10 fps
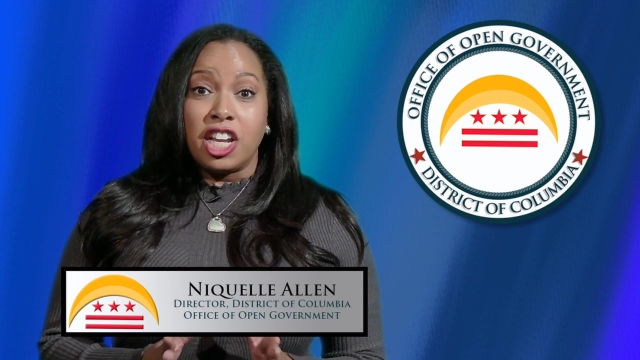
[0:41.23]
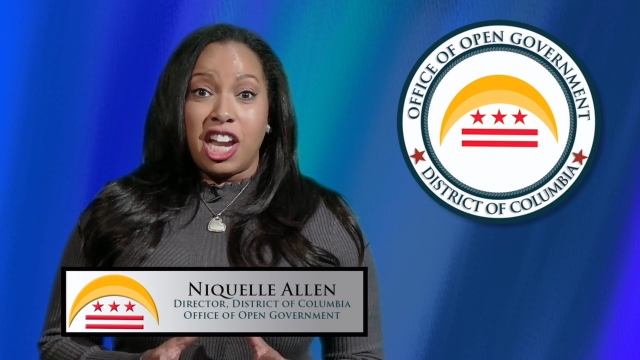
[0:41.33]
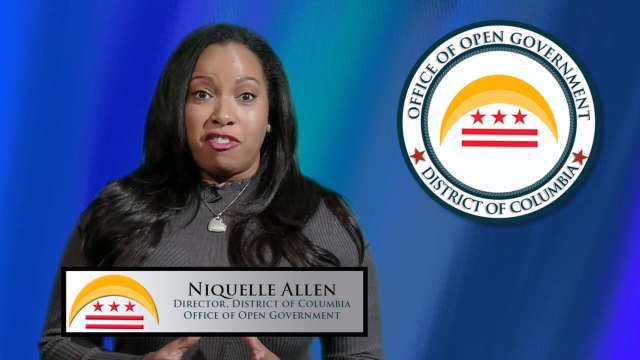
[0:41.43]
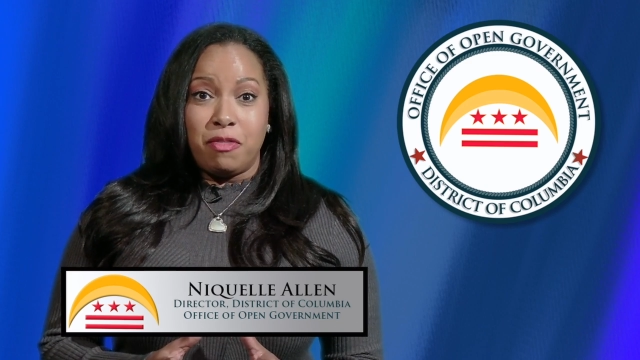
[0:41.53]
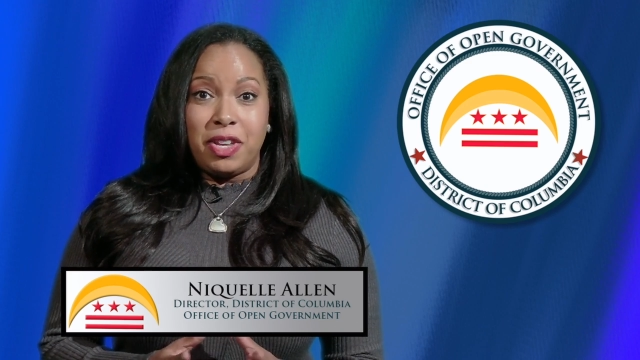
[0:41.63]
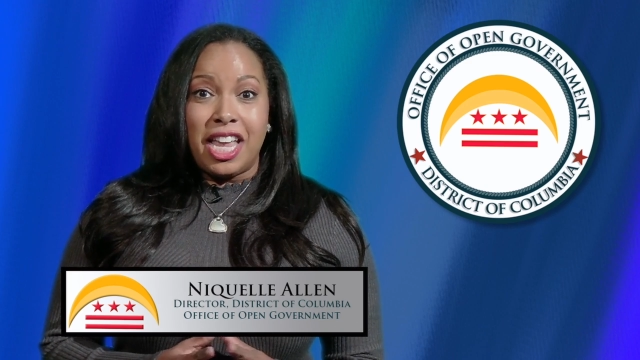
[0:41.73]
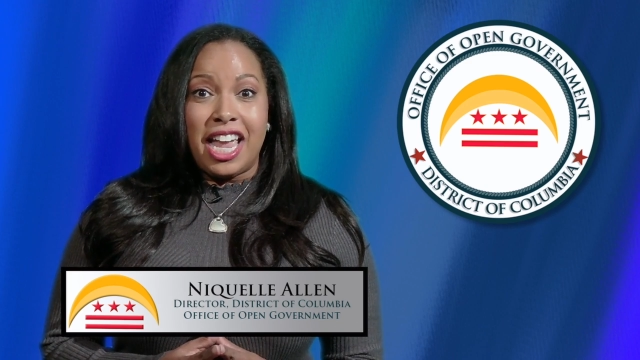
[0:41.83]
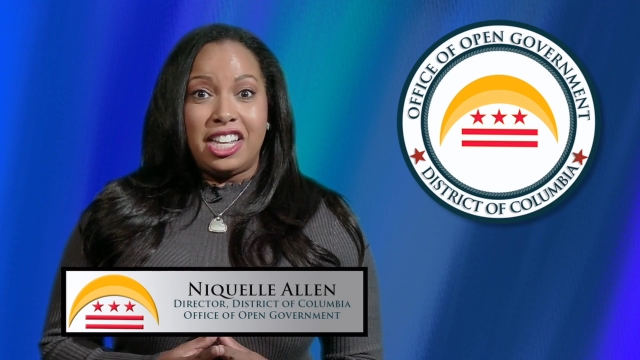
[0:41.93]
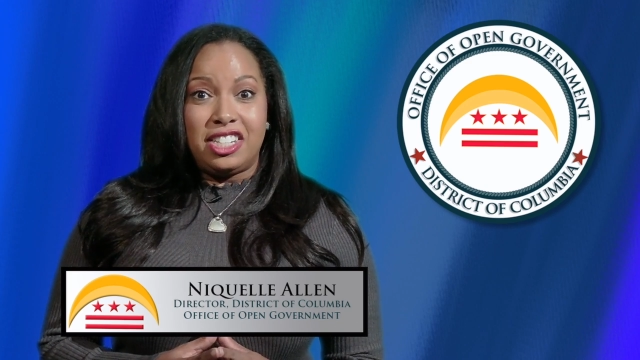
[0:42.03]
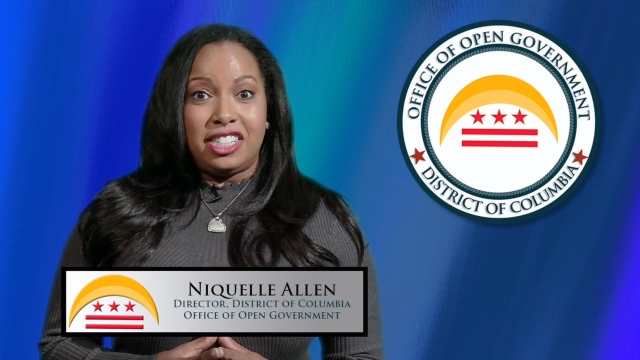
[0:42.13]
government
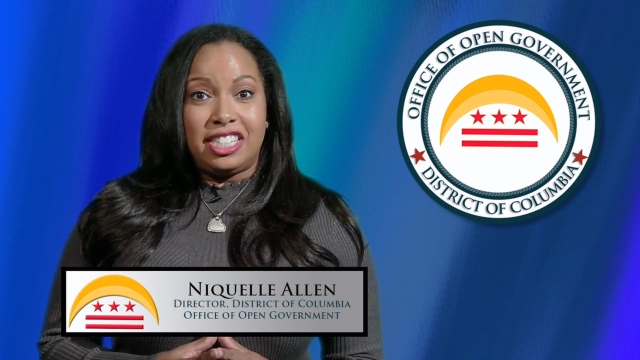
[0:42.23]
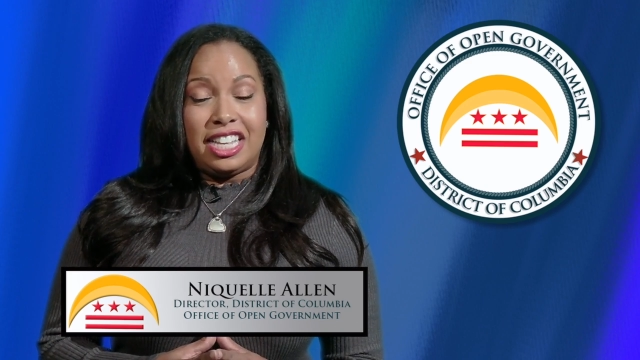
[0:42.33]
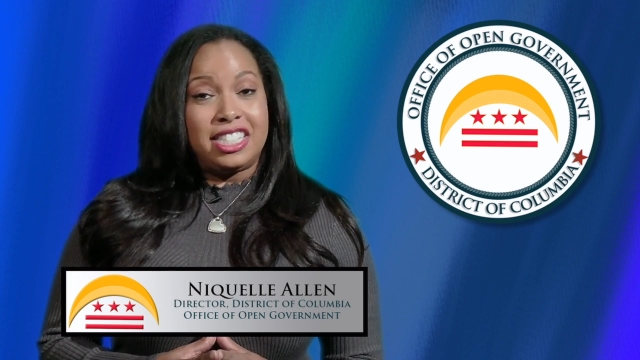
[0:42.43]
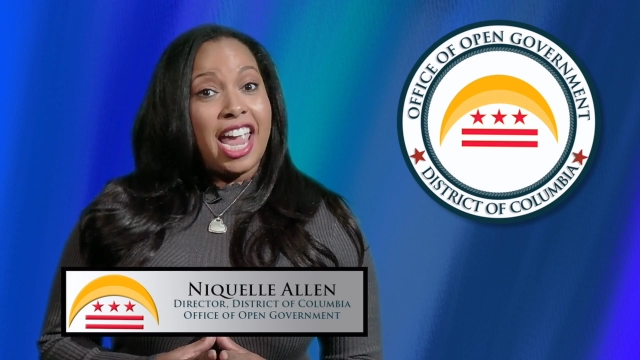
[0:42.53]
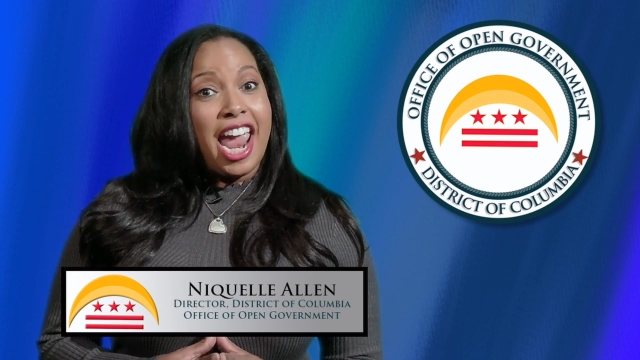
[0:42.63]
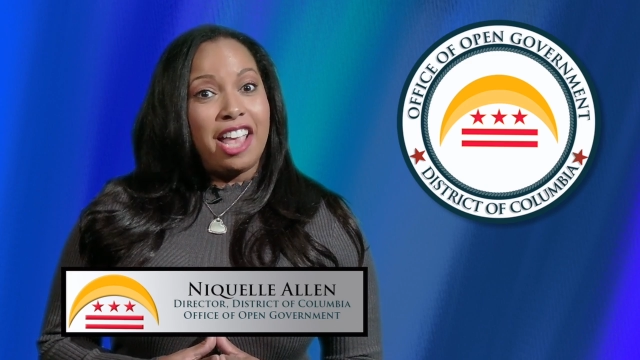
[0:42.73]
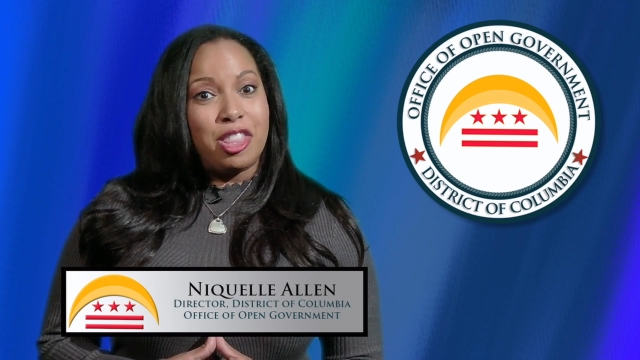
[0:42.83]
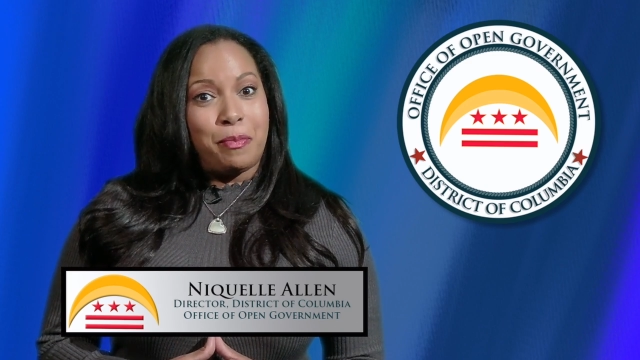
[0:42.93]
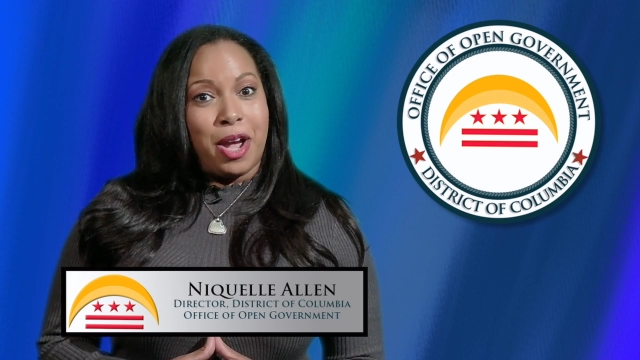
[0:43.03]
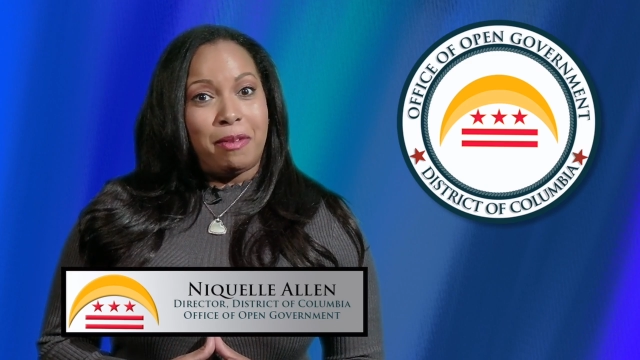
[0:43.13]
agencies, and
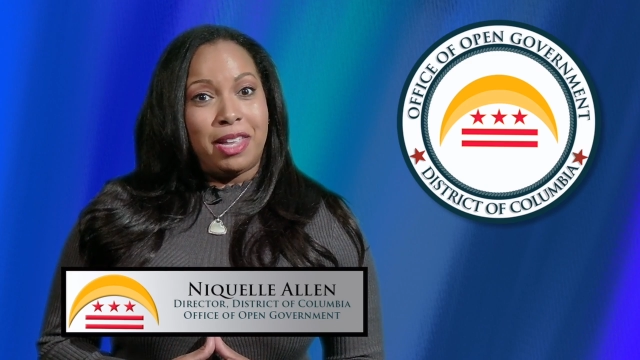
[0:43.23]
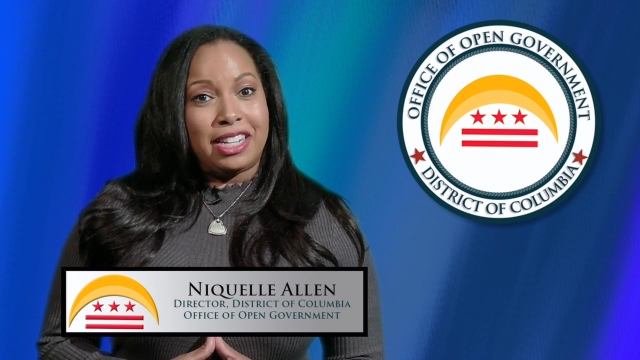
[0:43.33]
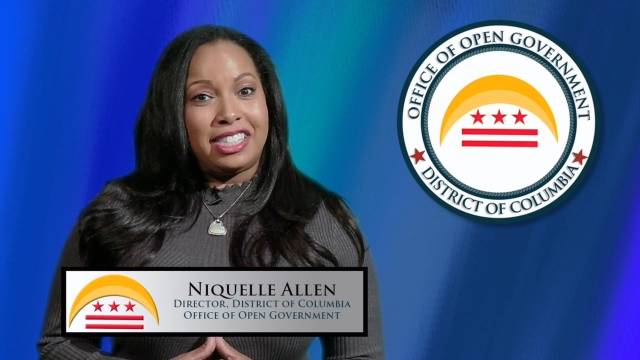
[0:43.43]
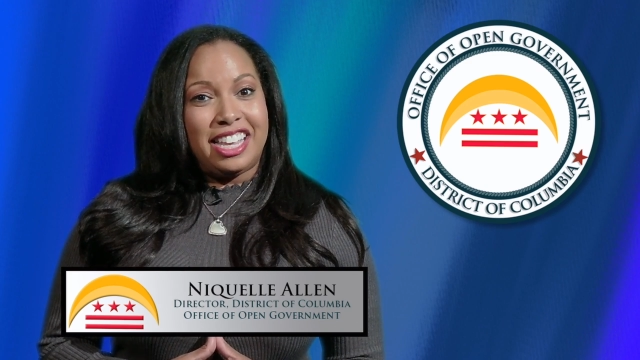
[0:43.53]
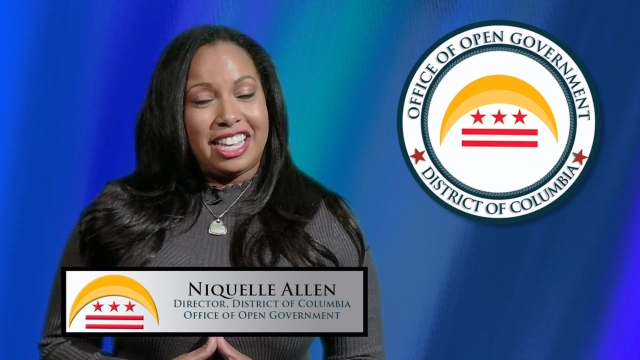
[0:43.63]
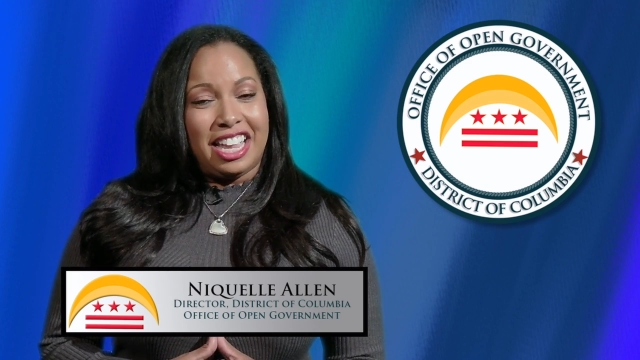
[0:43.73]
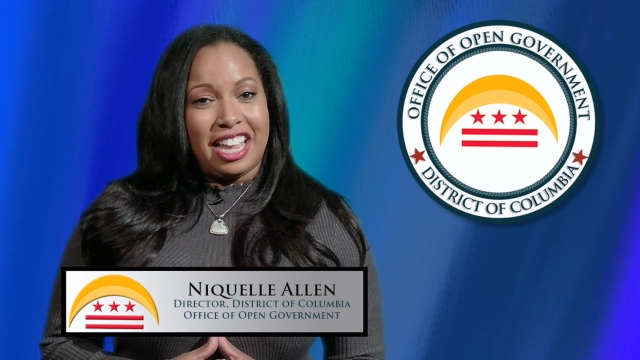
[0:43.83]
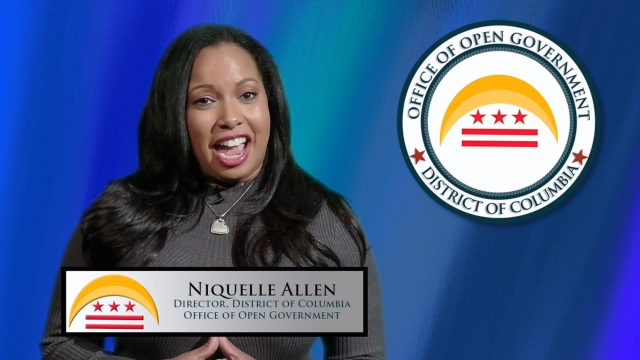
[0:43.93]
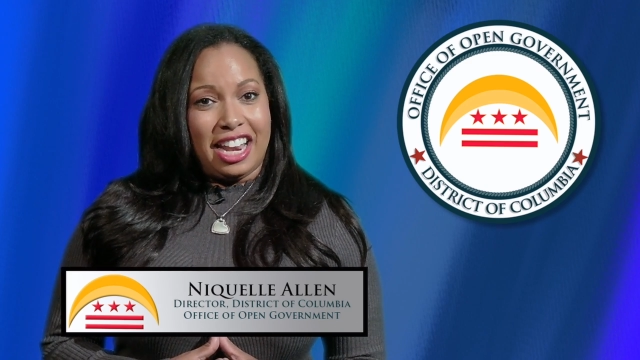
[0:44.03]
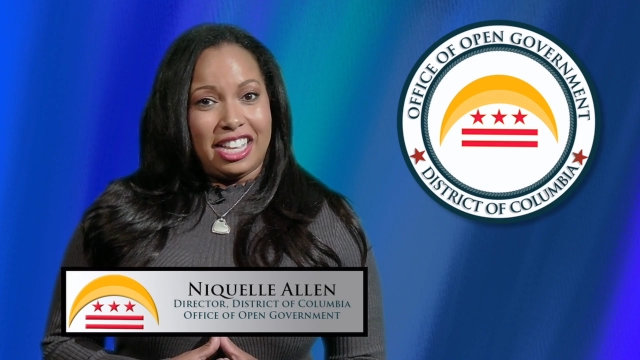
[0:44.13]
the public seeking
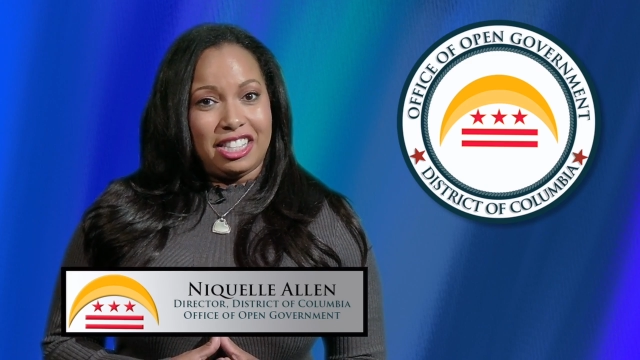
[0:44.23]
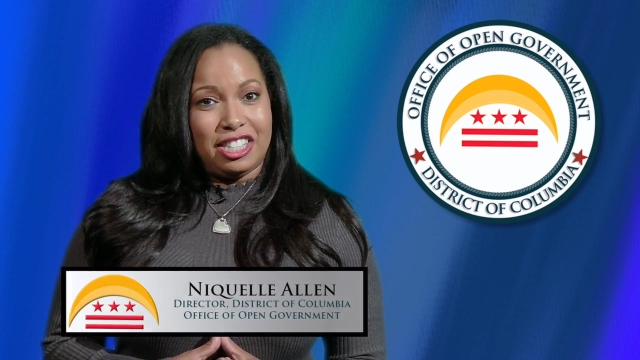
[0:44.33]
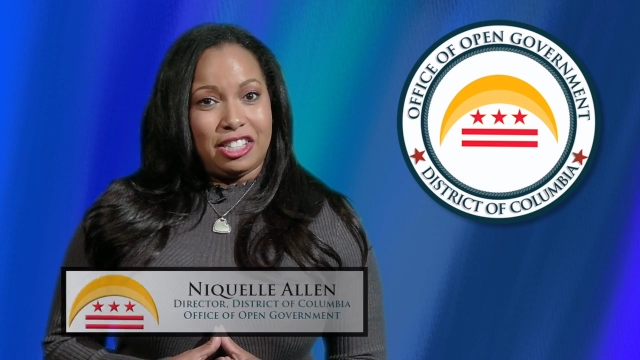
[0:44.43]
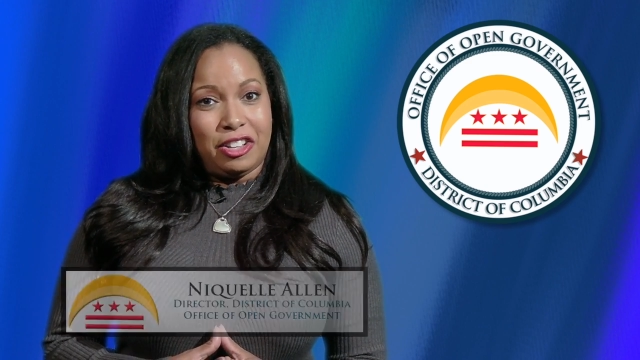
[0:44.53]
guidance.